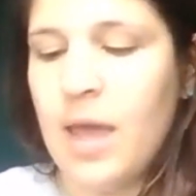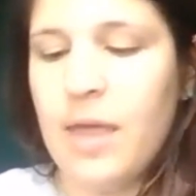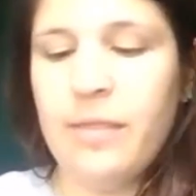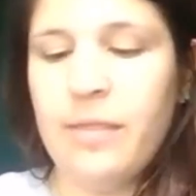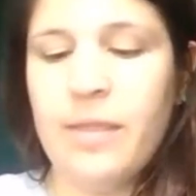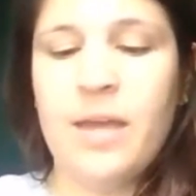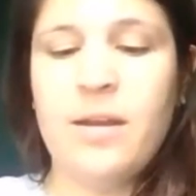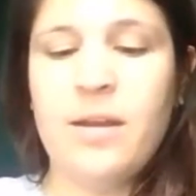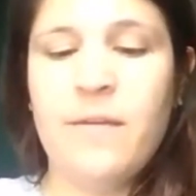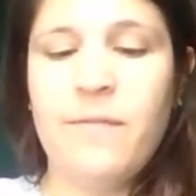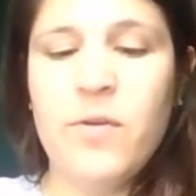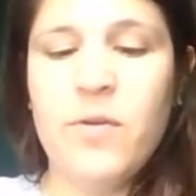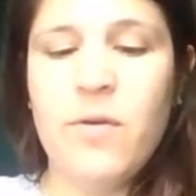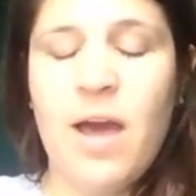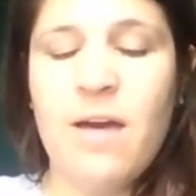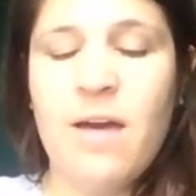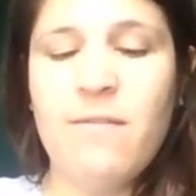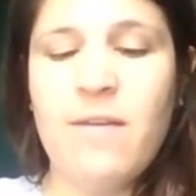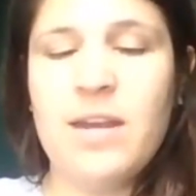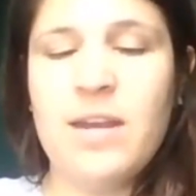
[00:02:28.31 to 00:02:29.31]
And then if you
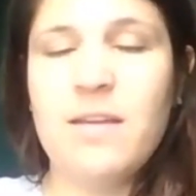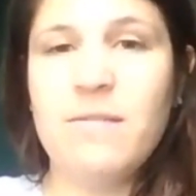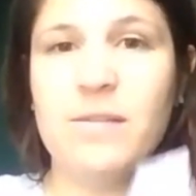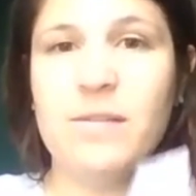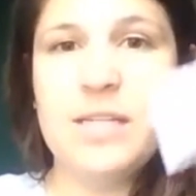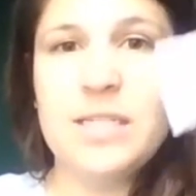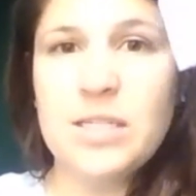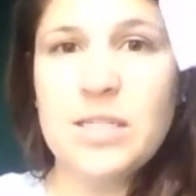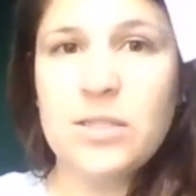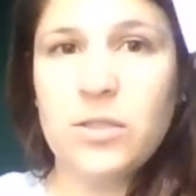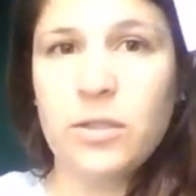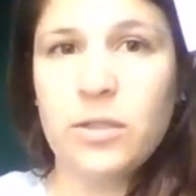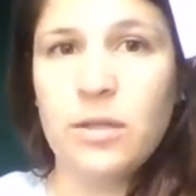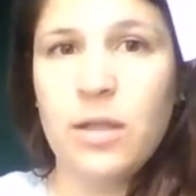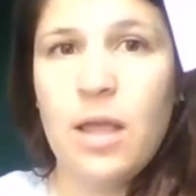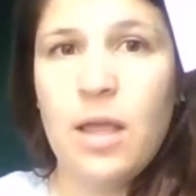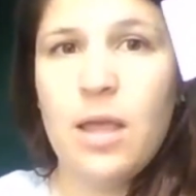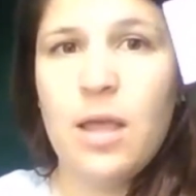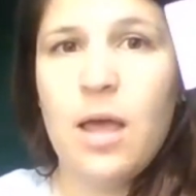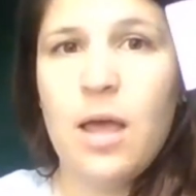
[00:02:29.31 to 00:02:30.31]
have any of these
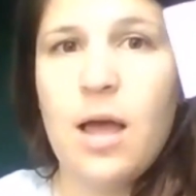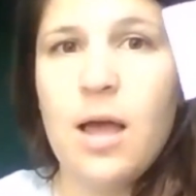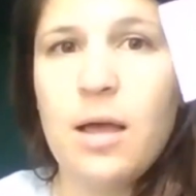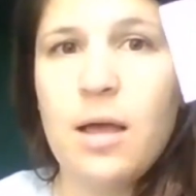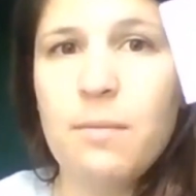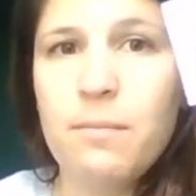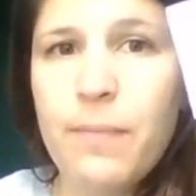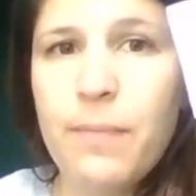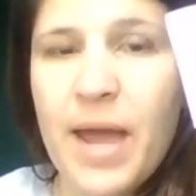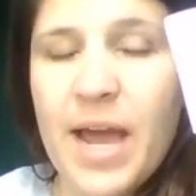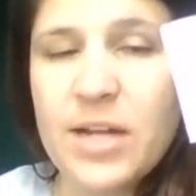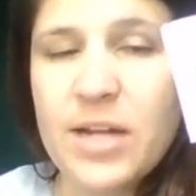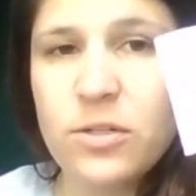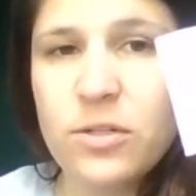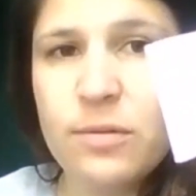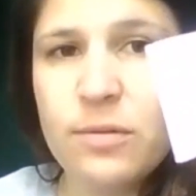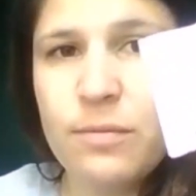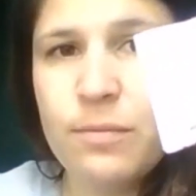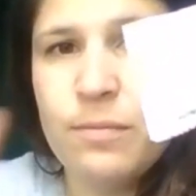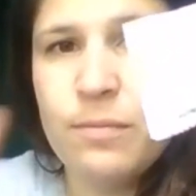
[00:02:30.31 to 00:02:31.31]
little
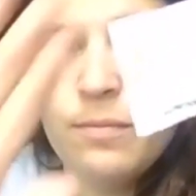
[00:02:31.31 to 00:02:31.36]
guys